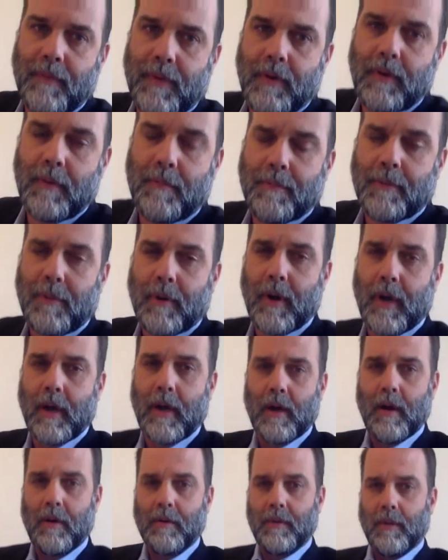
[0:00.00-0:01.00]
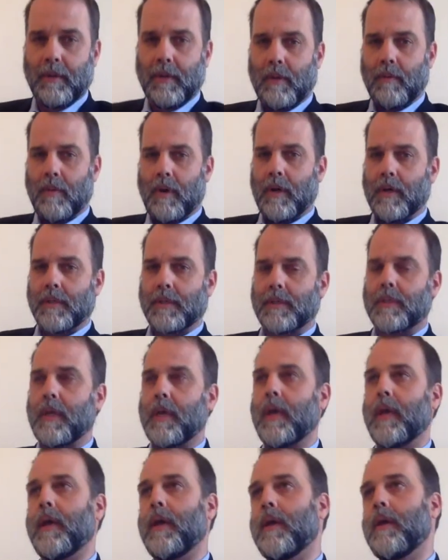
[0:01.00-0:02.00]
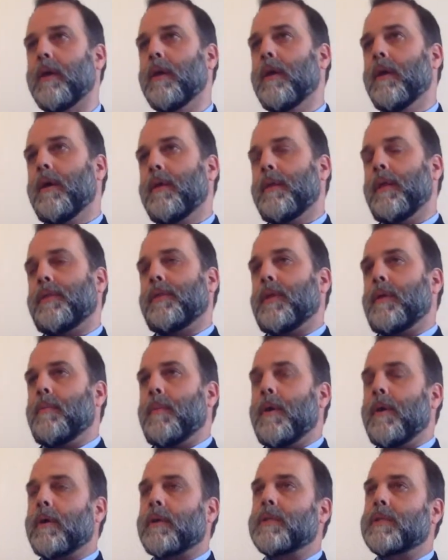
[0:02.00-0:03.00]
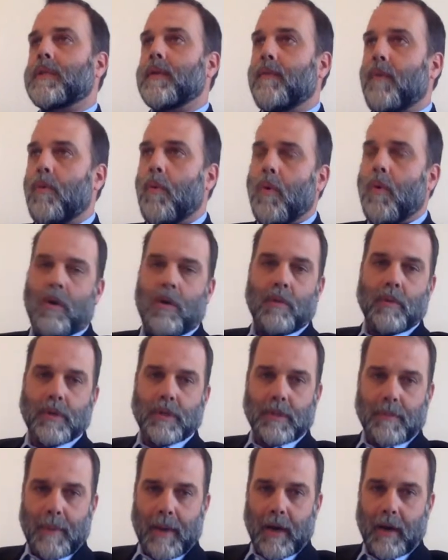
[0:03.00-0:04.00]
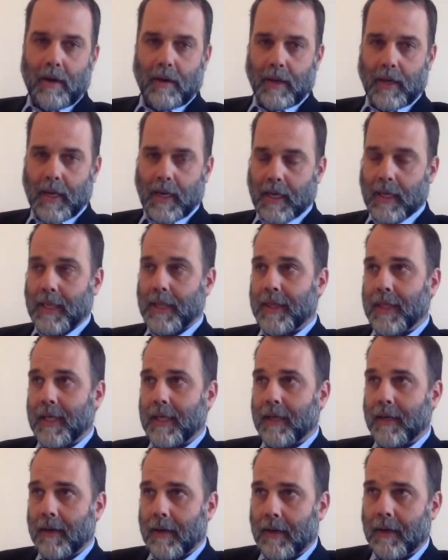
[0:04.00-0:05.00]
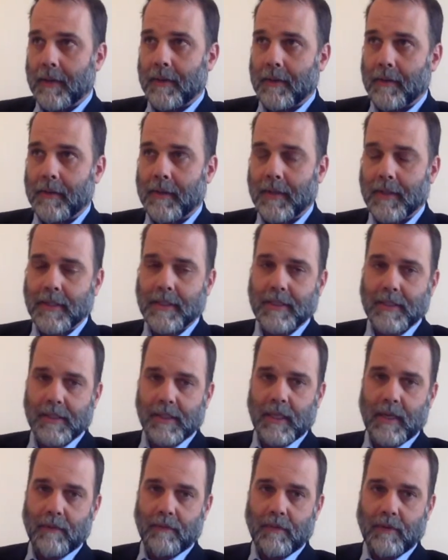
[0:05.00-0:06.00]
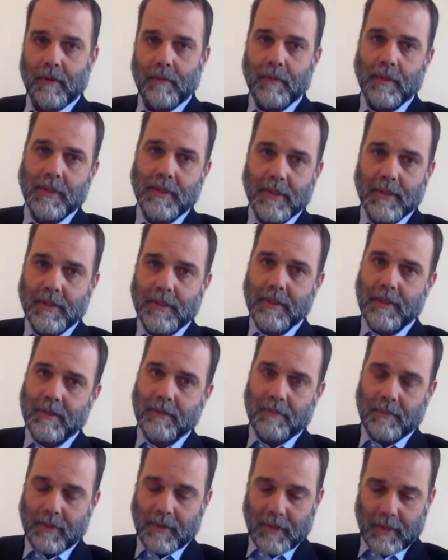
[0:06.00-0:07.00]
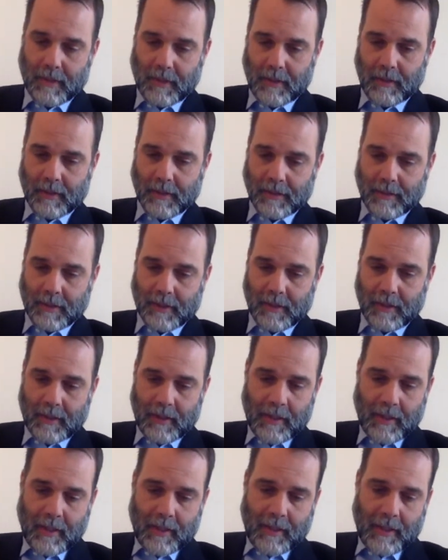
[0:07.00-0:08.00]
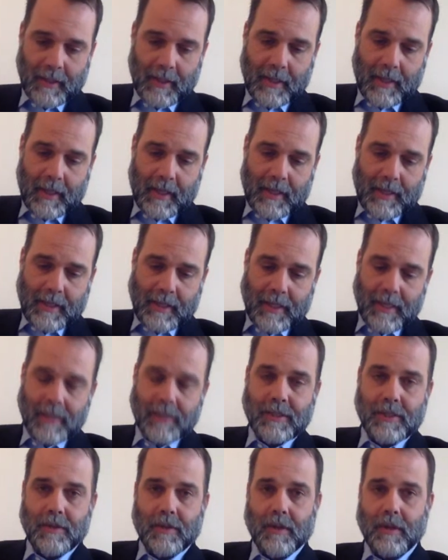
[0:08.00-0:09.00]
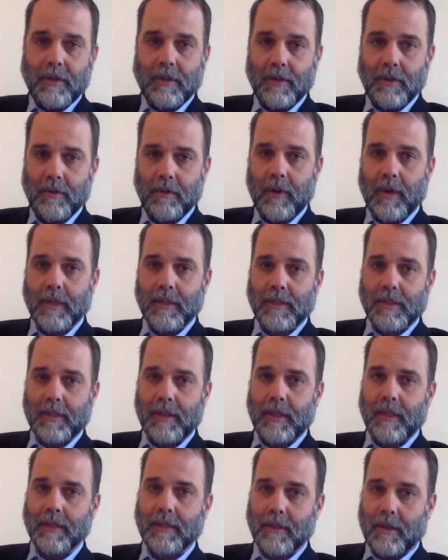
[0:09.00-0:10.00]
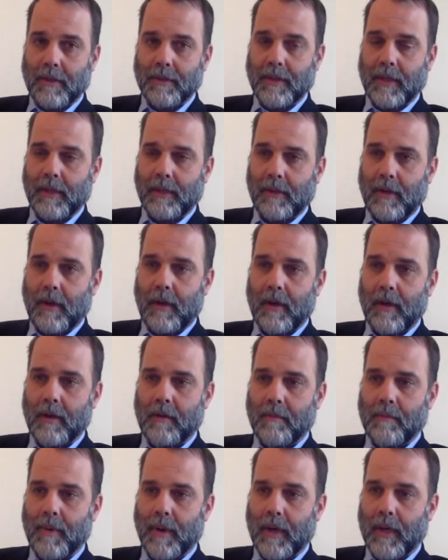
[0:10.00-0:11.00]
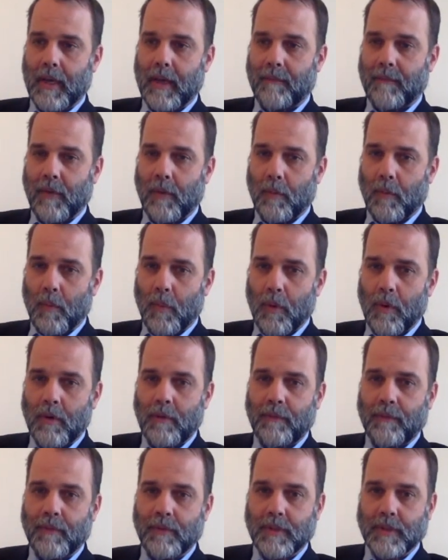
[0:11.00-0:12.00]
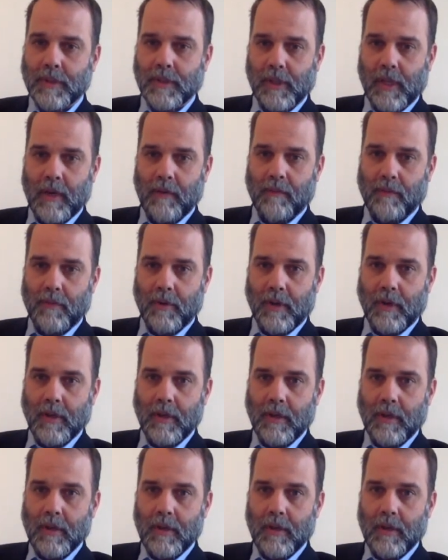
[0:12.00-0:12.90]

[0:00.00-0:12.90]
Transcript: very proud and they want to say that the American Civil War was about anything other than slavery, which is just ridiculous. Uh, yes, you can nuance things all day long, but if it weren't for slavery,